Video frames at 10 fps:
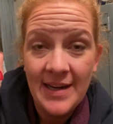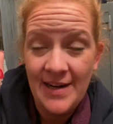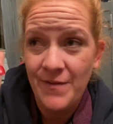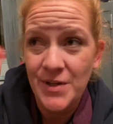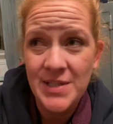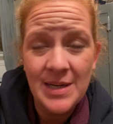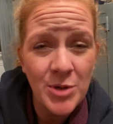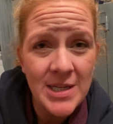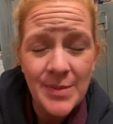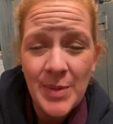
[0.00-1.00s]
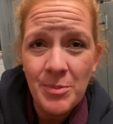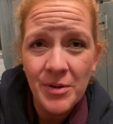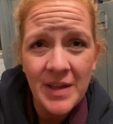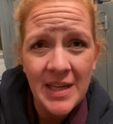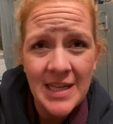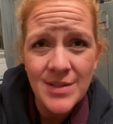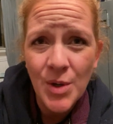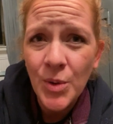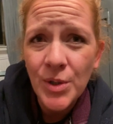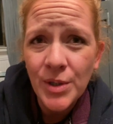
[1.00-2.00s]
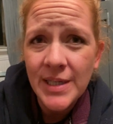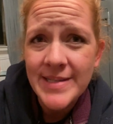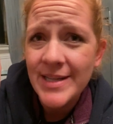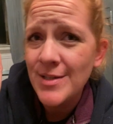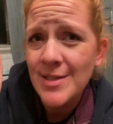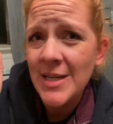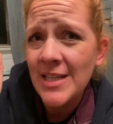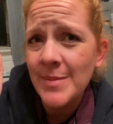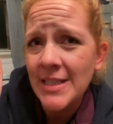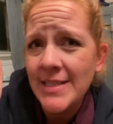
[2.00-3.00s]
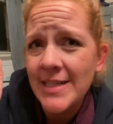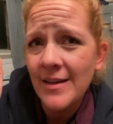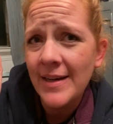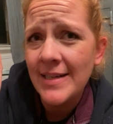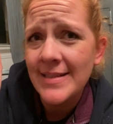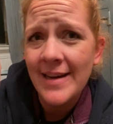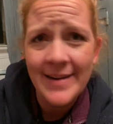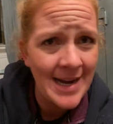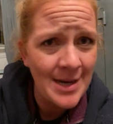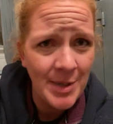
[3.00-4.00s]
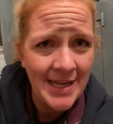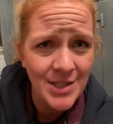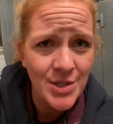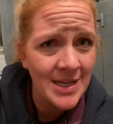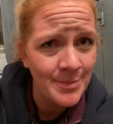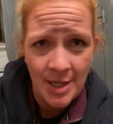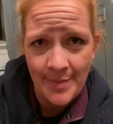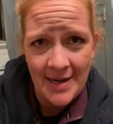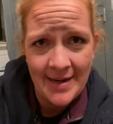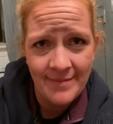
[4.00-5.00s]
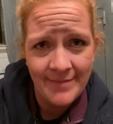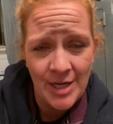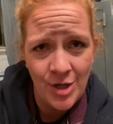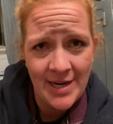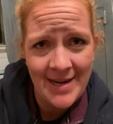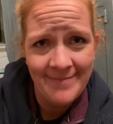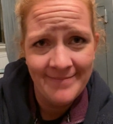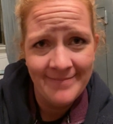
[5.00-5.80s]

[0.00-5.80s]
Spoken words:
And for some reason, people think he's cool because he used to be in the military and he's got an eye patch like Popeye, okay?